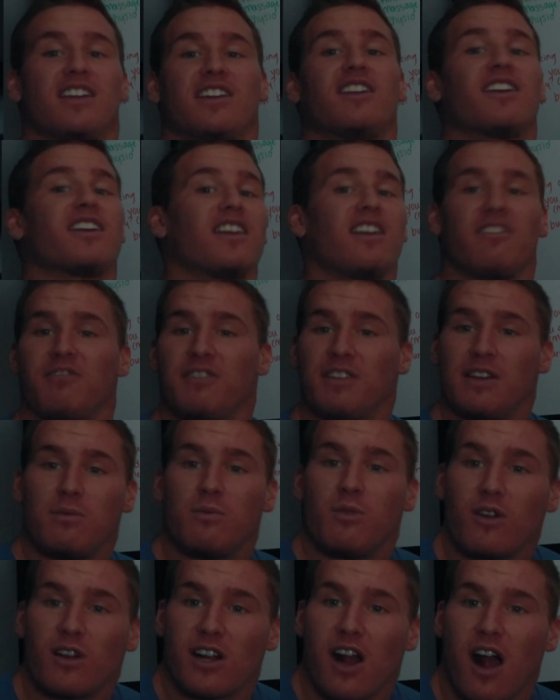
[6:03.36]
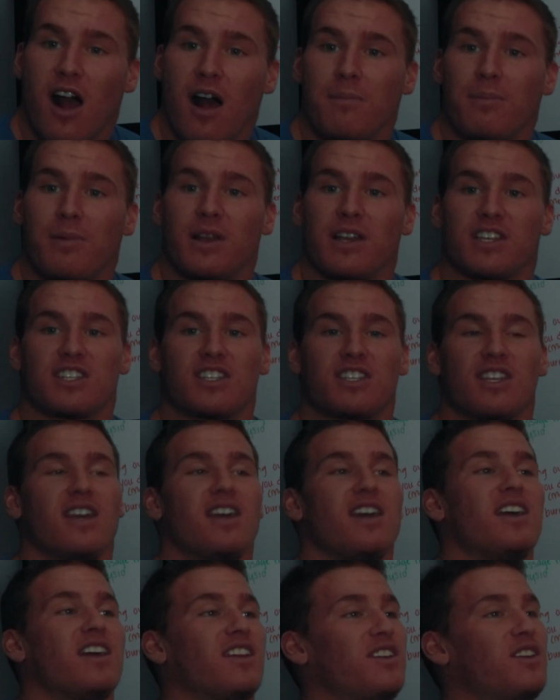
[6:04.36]
You're gonna feel more accomplished.
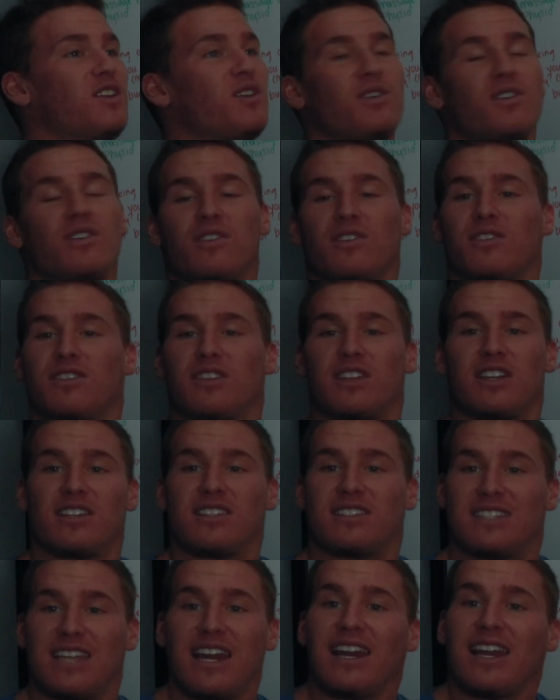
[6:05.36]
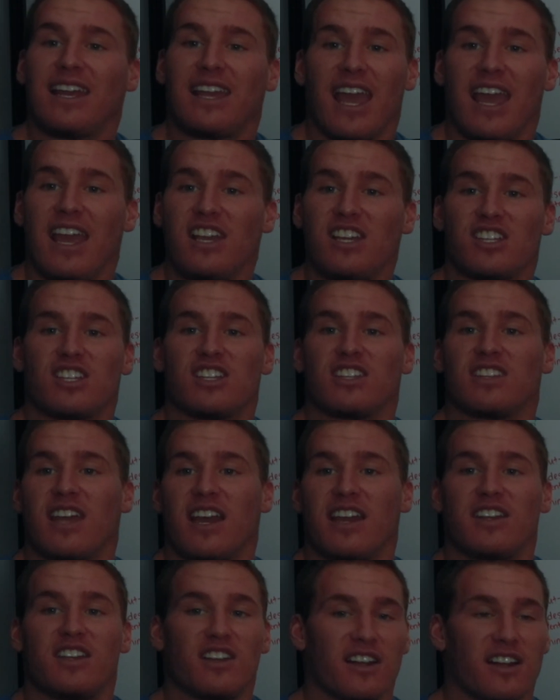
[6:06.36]
The dedication
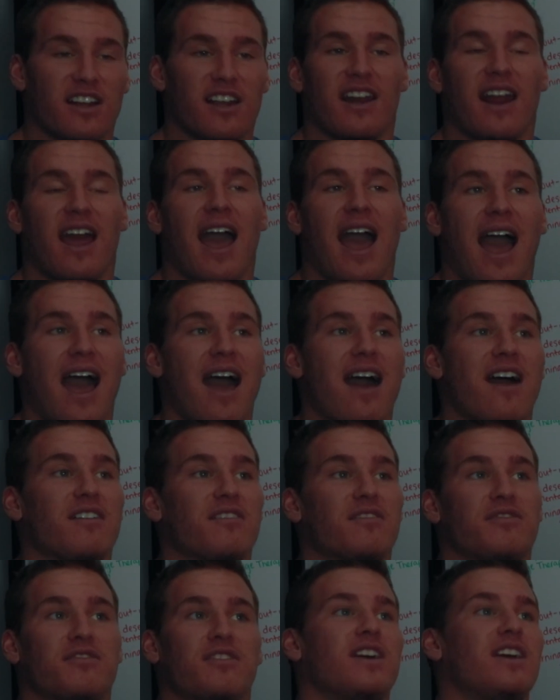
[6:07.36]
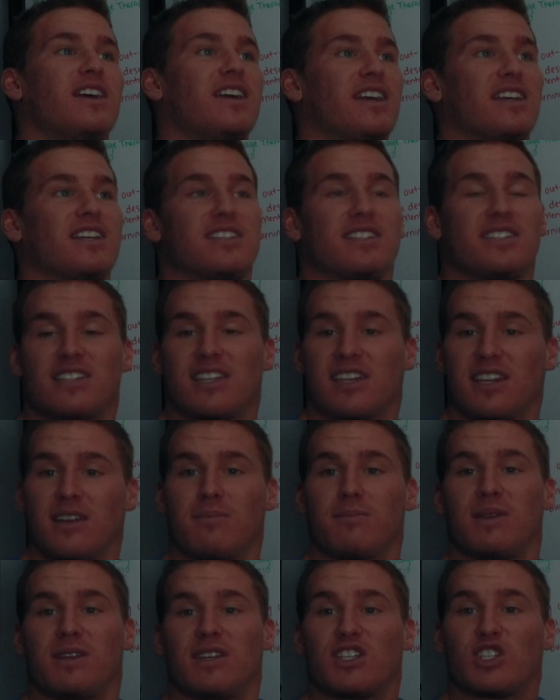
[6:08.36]
that you're gonna have is gonna
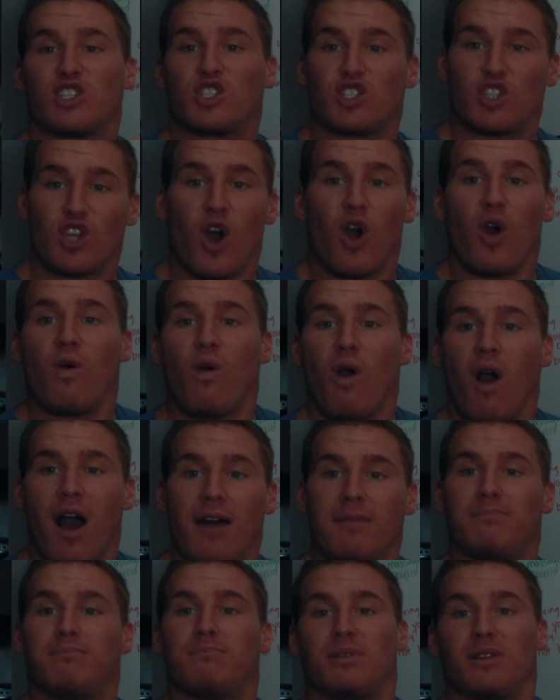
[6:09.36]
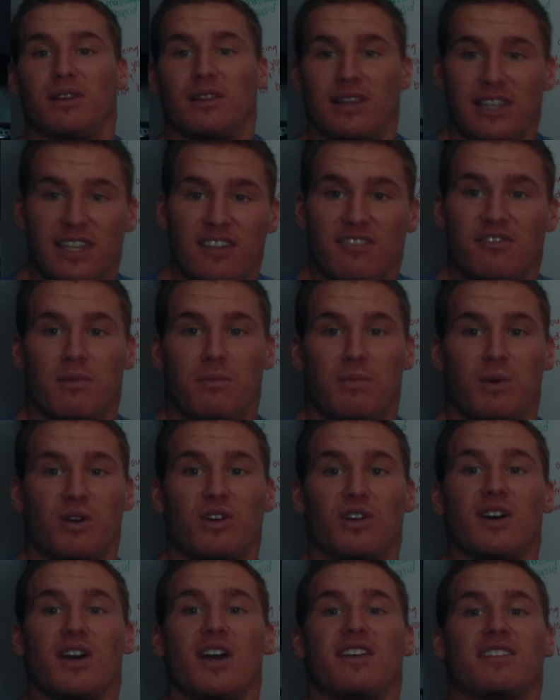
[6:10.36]
be so
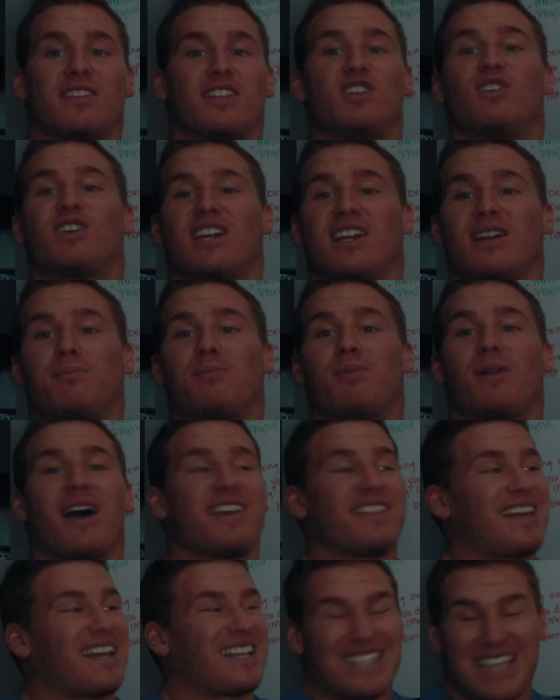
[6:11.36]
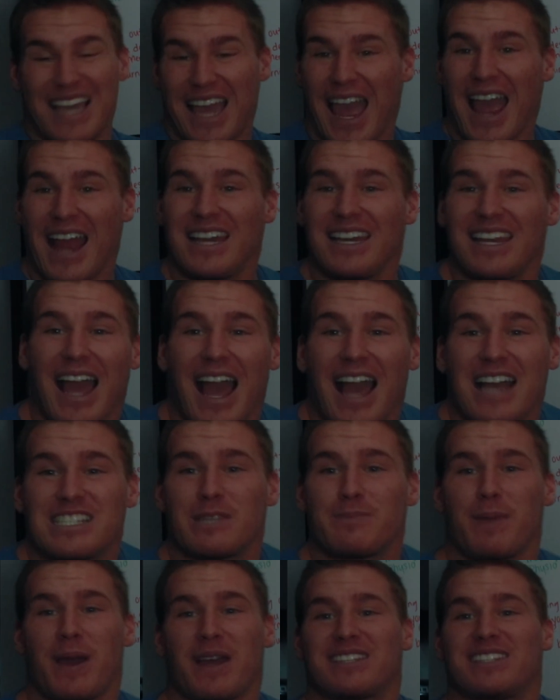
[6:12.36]
unbelievable that you can apply that to any
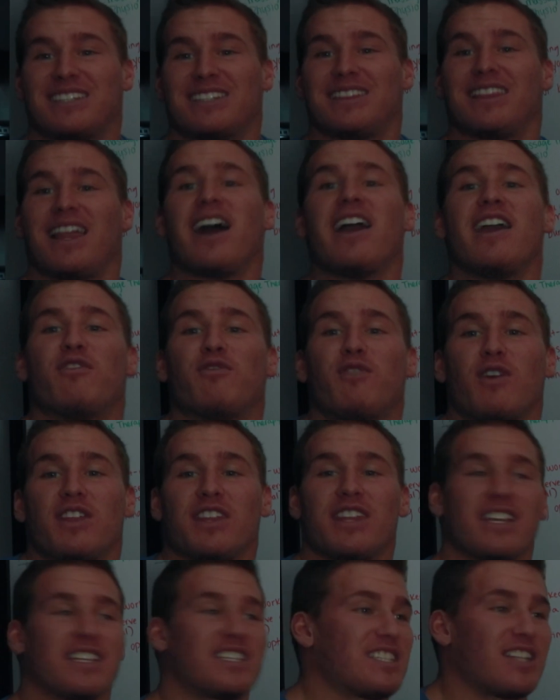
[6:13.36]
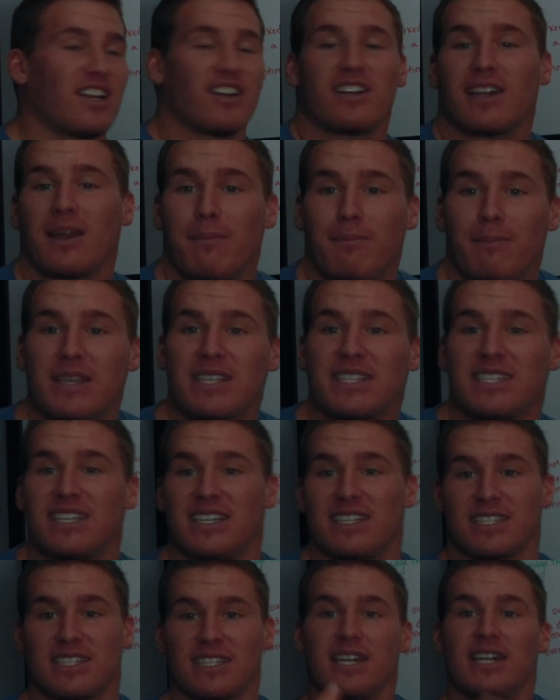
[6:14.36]
aspect in life, whether that's starting a
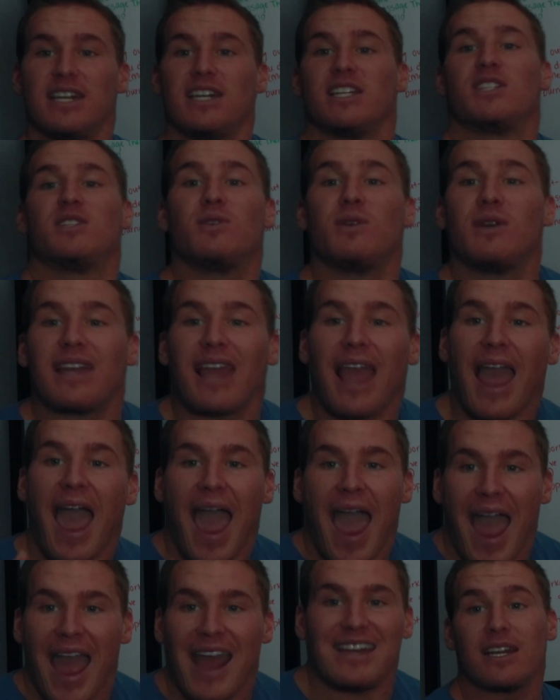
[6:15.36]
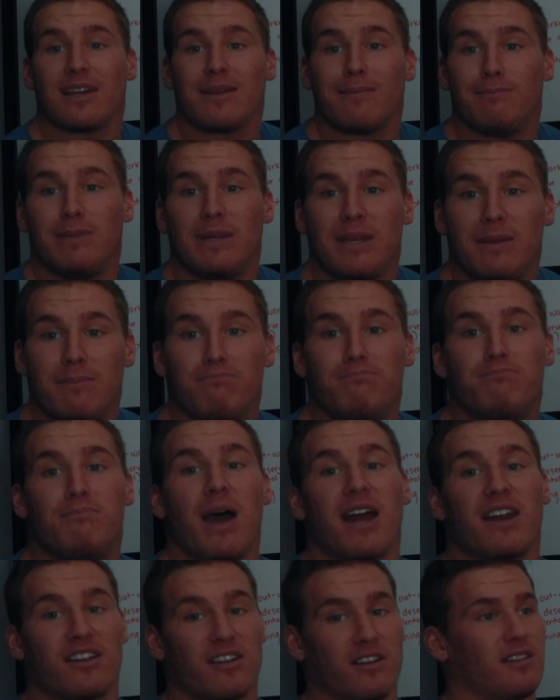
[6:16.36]
business, doing anything to be
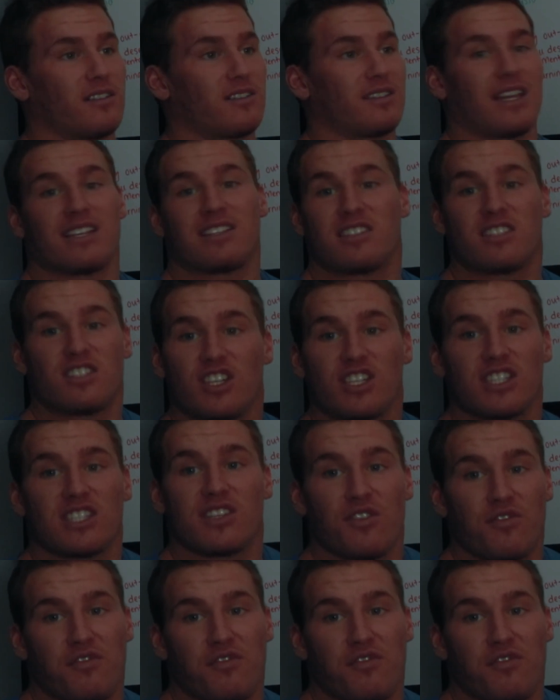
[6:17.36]
better. That's just the